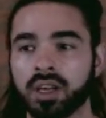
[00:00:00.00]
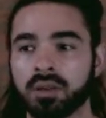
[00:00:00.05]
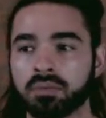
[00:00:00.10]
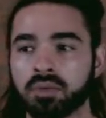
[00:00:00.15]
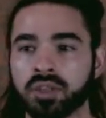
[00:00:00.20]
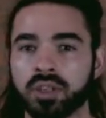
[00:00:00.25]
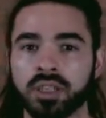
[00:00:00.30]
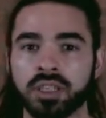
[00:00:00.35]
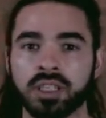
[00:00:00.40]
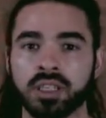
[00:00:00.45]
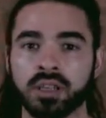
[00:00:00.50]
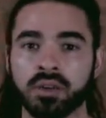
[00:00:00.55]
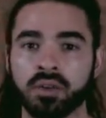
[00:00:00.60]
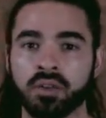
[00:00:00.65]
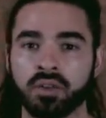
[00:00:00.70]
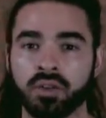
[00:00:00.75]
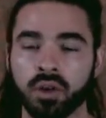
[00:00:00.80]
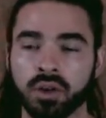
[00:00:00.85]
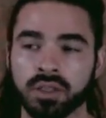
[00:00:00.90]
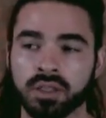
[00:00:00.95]
Traditionally, we
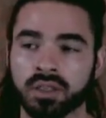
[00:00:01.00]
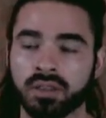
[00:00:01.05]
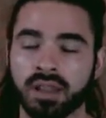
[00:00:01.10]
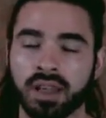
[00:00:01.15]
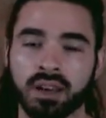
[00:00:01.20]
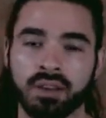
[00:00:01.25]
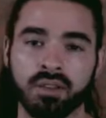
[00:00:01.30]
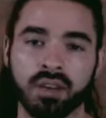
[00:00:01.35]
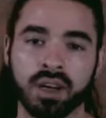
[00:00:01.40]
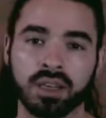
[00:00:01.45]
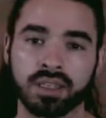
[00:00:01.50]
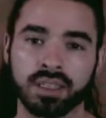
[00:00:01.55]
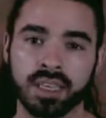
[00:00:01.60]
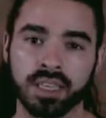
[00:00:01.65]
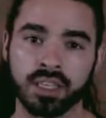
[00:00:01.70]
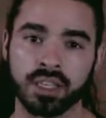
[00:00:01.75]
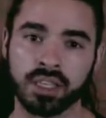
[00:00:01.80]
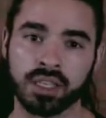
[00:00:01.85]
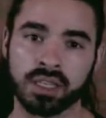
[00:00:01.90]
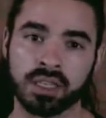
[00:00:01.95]
focus a lot of our
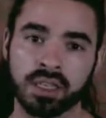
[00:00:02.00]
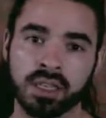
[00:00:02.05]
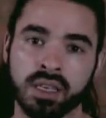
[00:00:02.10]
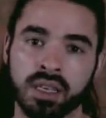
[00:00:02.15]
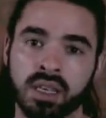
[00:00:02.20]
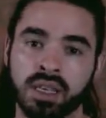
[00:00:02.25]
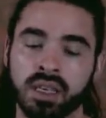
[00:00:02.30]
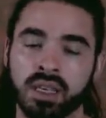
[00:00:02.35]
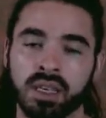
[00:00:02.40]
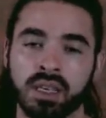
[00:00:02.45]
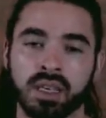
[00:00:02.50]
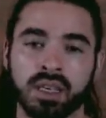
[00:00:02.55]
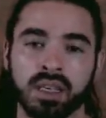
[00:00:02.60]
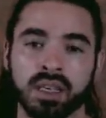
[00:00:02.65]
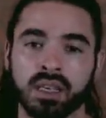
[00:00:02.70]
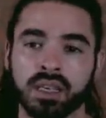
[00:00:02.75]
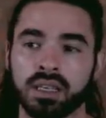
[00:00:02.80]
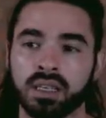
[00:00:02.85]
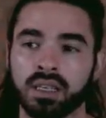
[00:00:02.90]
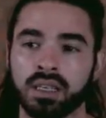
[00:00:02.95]
attention
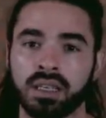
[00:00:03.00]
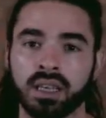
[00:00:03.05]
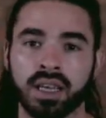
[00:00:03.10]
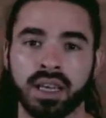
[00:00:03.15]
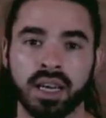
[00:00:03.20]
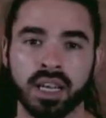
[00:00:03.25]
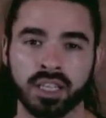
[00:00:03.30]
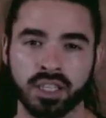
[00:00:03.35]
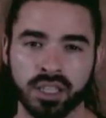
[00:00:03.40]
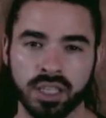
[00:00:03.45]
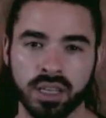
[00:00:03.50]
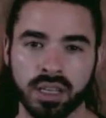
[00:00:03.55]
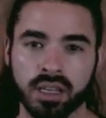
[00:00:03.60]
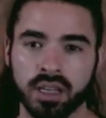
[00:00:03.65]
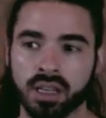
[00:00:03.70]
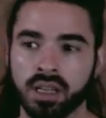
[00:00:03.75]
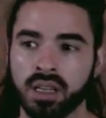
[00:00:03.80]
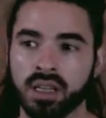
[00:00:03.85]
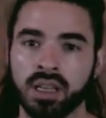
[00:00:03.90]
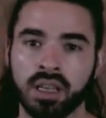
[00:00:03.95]
on
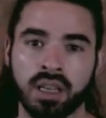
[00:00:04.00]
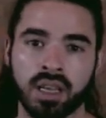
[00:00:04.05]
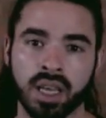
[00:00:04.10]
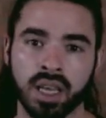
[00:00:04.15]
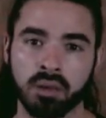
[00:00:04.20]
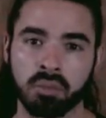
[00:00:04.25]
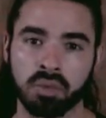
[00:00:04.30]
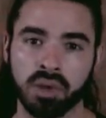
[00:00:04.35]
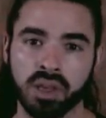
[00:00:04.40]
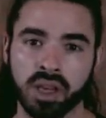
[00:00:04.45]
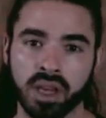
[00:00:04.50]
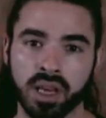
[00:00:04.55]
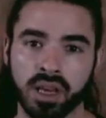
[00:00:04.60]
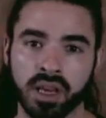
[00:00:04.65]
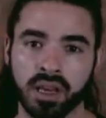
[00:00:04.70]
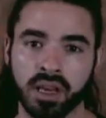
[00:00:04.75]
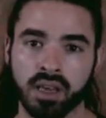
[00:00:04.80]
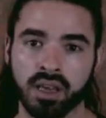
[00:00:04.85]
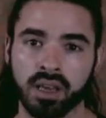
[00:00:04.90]
NHL, NBA,